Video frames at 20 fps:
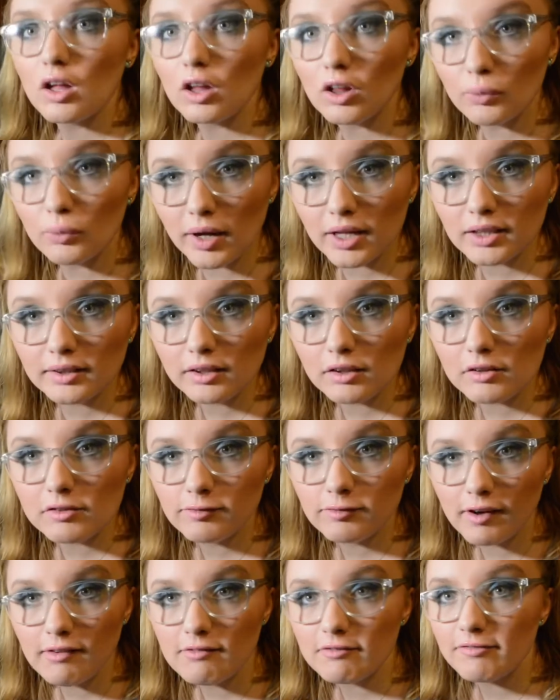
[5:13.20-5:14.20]
Quick little
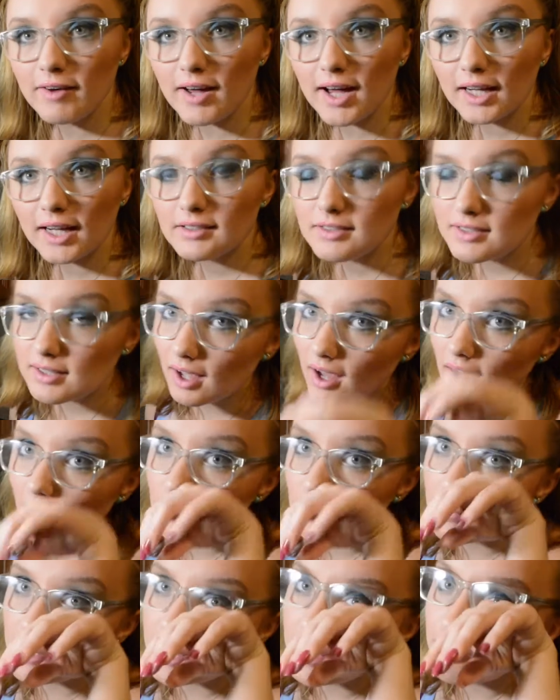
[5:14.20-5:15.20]
fun fact,
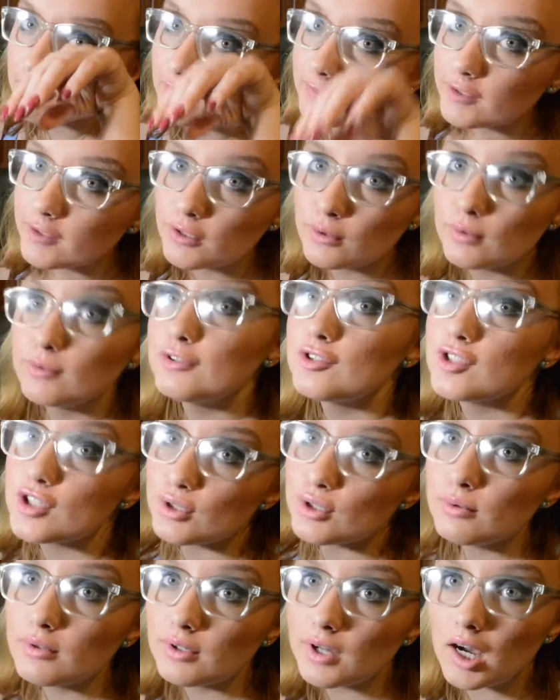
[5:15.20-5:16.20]
if you
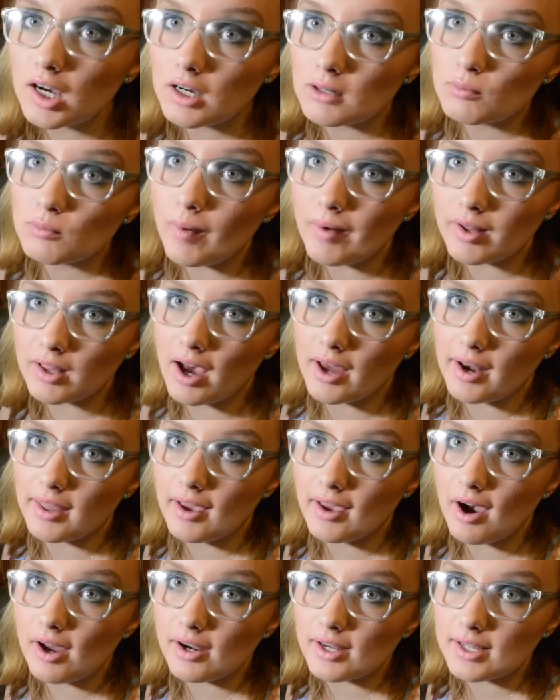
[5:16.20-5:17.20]
chew gum while
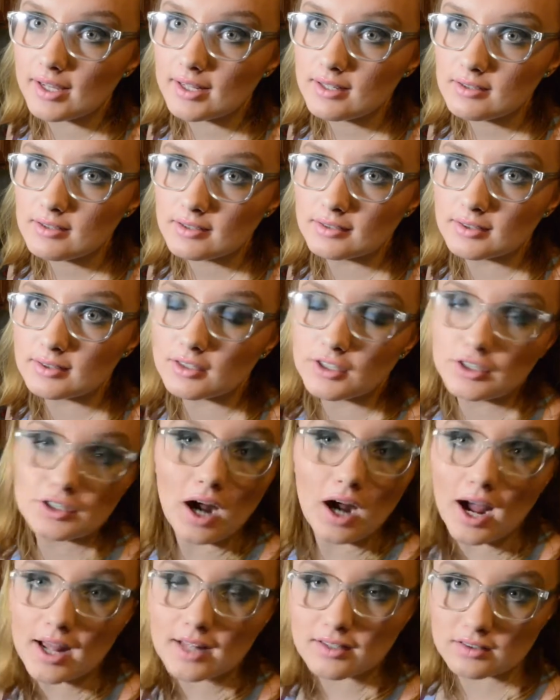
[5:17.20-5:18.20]
cutting onions,
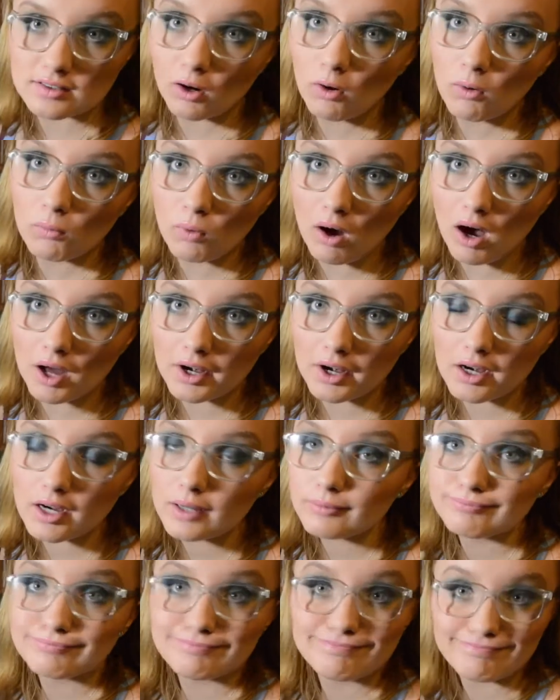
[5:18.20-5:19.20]
your eyes don't
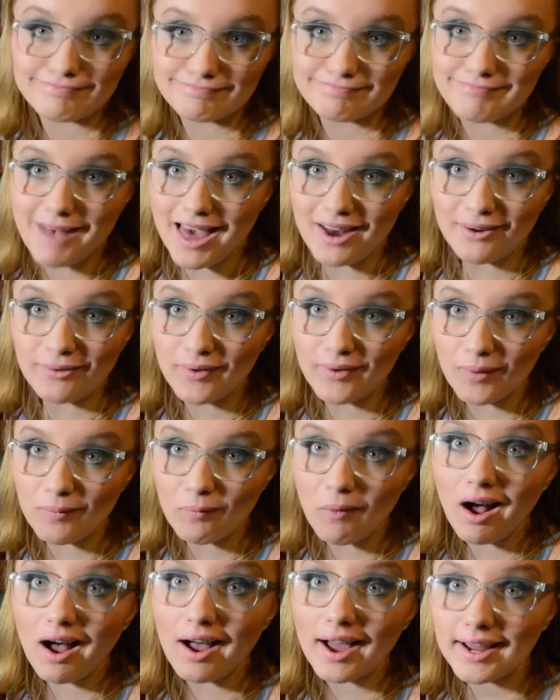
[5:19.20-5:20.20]
water. I don't know
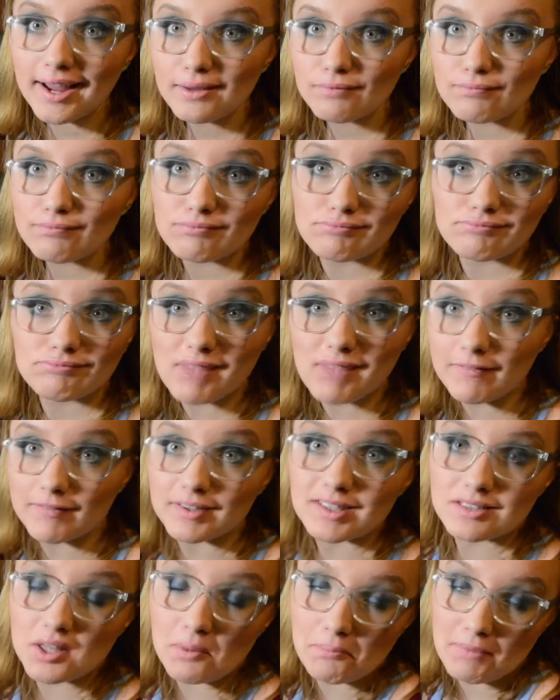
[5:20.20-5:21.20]
why. If
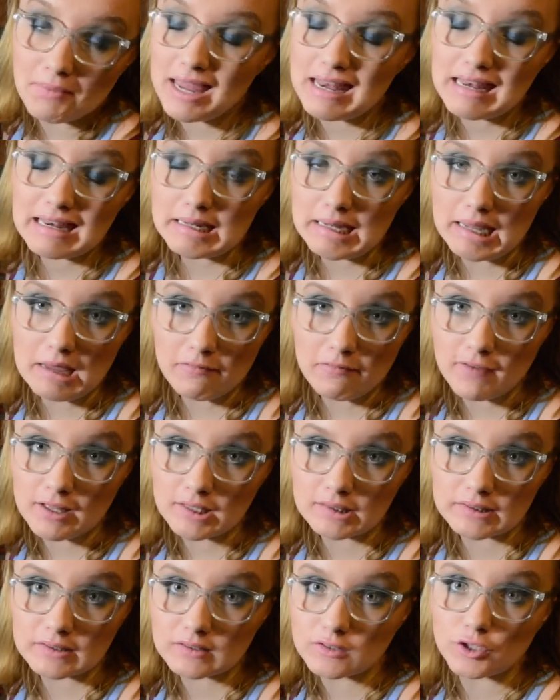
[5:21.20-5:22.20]
it's the mint, if
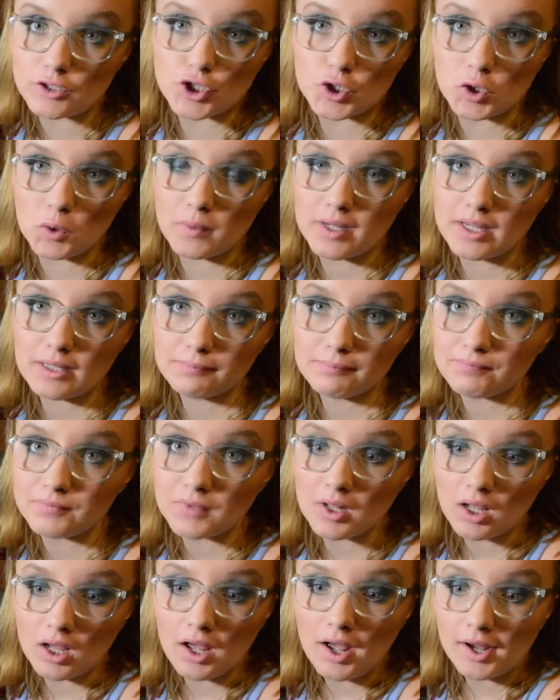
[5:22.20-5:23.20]
it's the chewing,
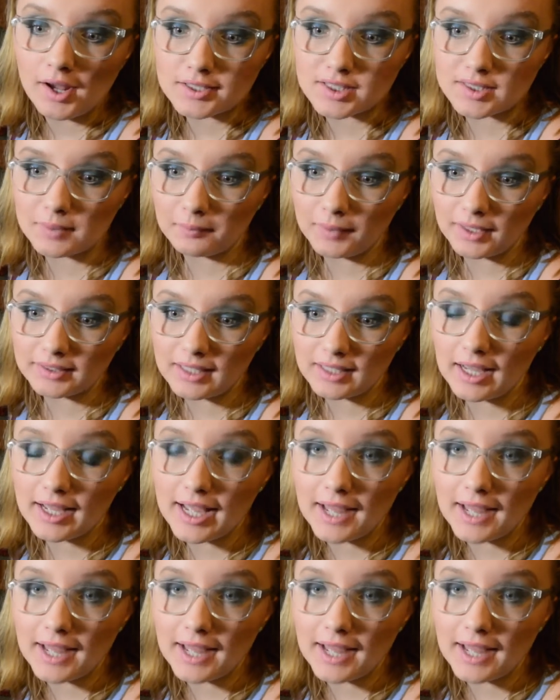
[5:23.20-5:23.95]
something like that.